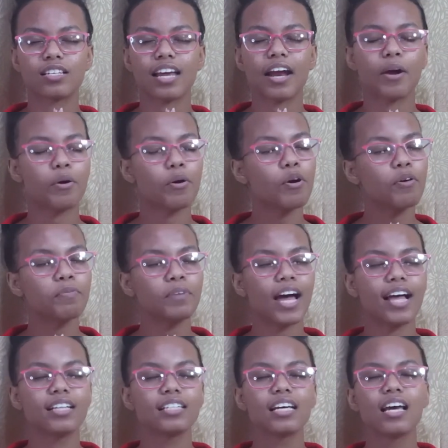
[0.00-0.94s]
And I hope
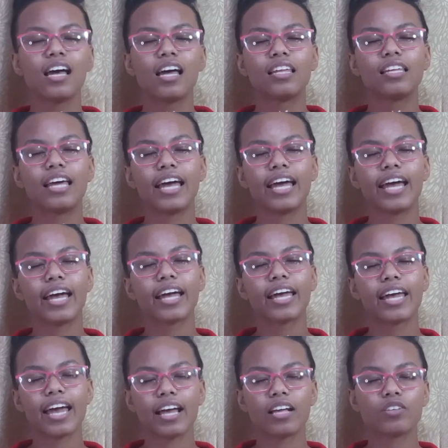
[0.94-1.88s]
that they
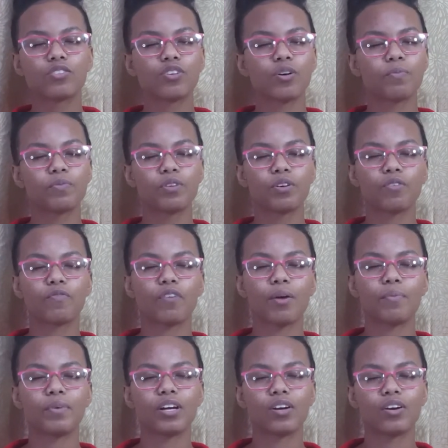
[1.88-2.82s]
gain something
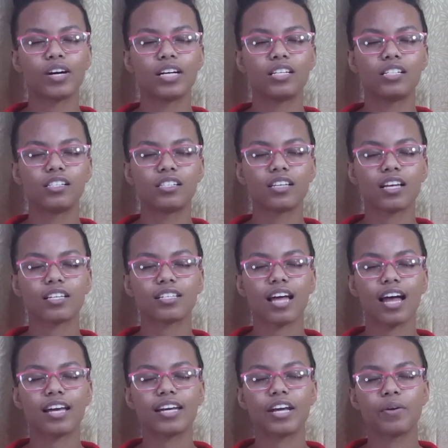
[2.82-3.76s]
from it, Lord Jesus,
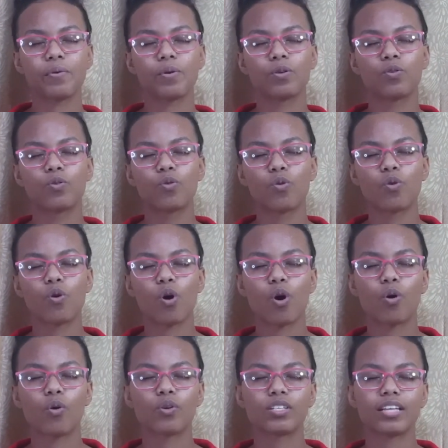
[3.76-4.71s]
that they will go
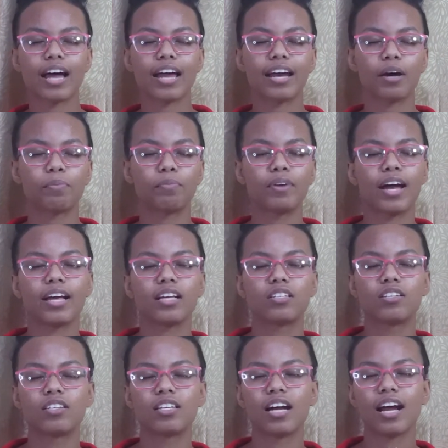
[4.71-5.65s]
out and apply it
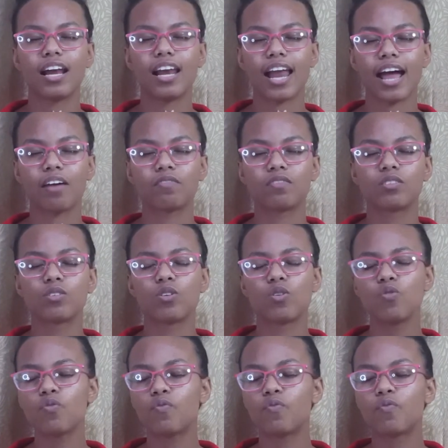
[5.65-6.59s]
to their lives to
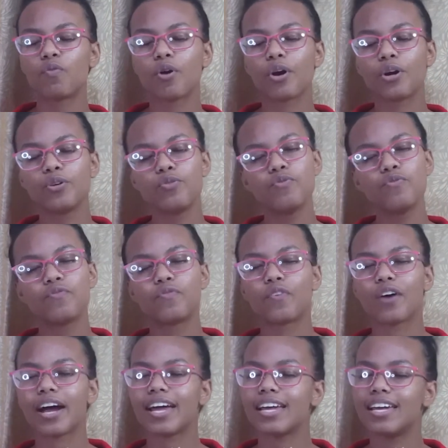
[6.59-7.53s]
look for you
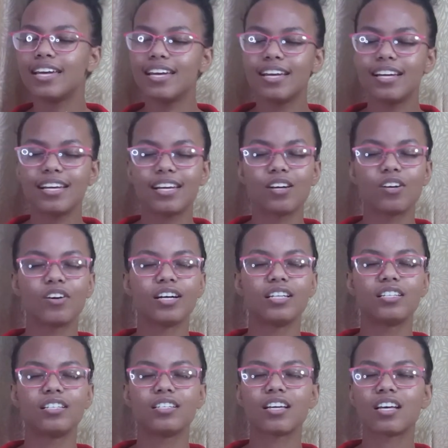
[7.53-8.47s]
for healing, Lord
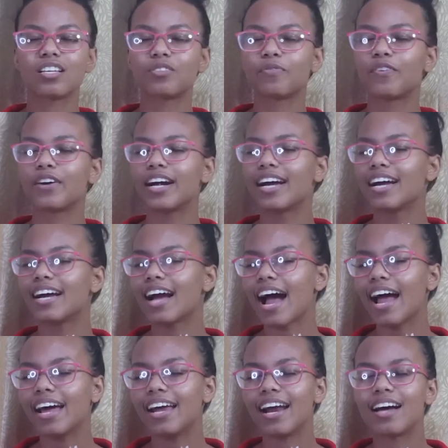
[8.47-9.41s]
Jesus, for
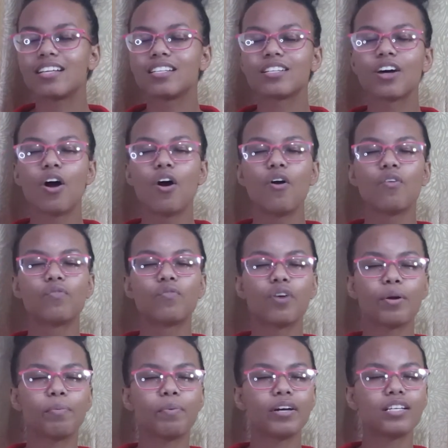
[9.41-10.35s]
guidance,
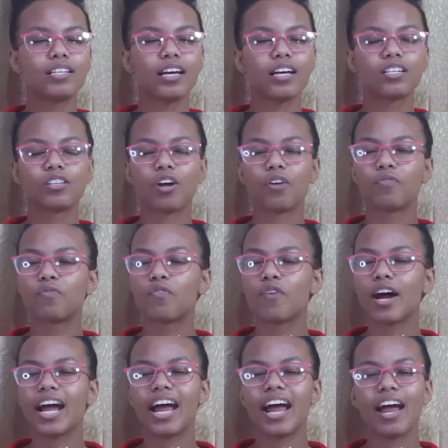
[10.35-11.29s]
for protection,
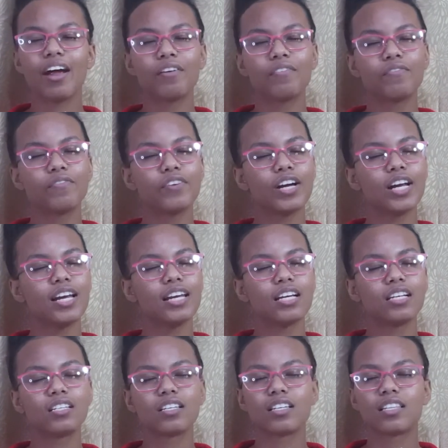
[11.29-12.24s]
for every
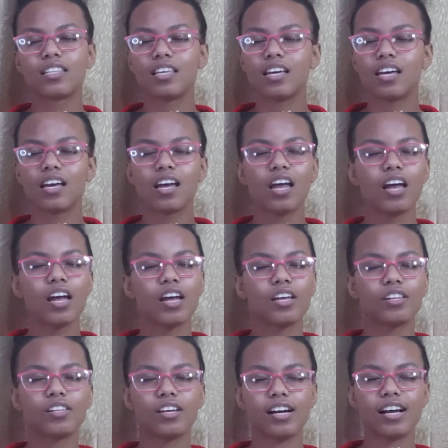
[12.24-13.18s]
little thing
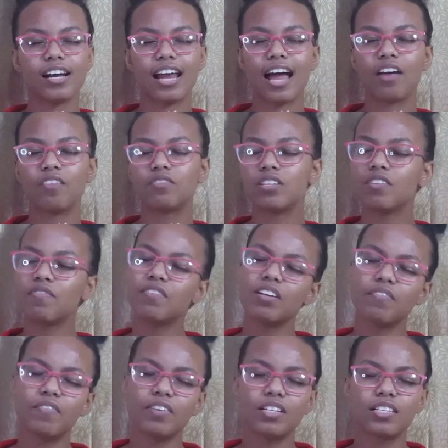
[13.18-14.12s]
in their lives, even
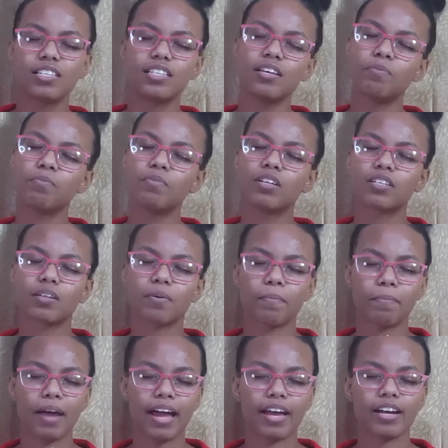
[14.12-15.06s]
if it seems
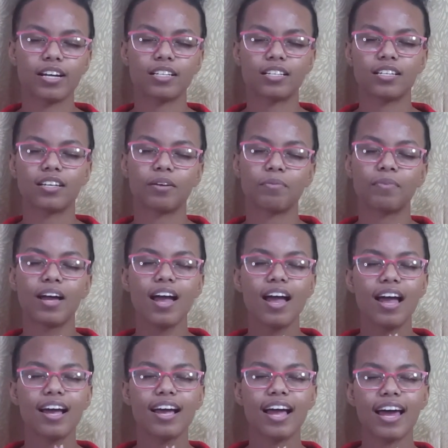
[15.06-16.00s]
minor to
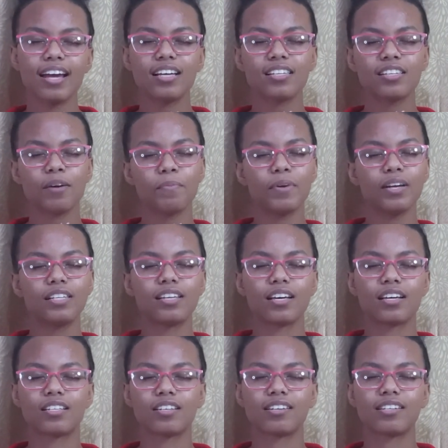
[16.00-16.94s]
them. Guide us and
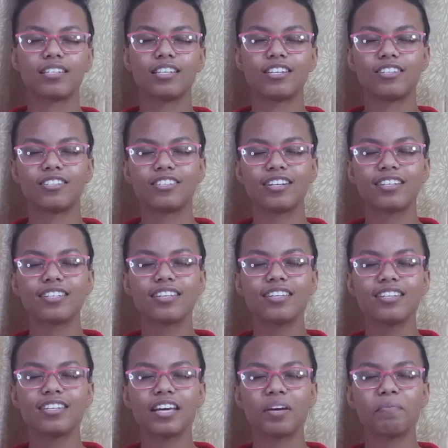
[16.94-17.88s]
protect us. In
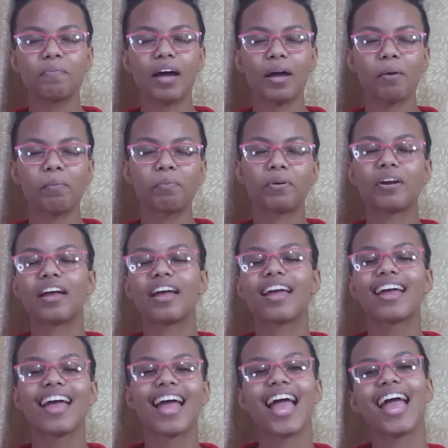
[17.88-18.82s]
Jesus' name I pray.
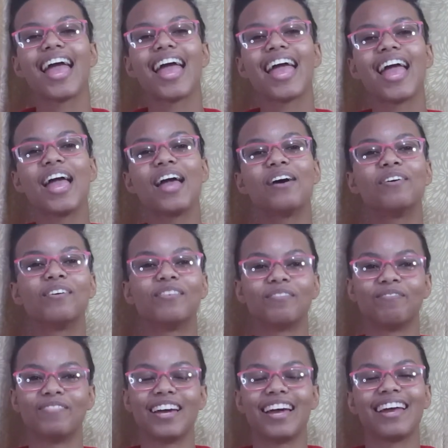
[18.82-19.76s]

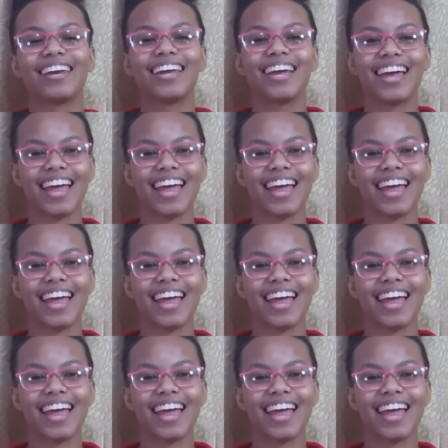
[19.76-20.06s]
Amen.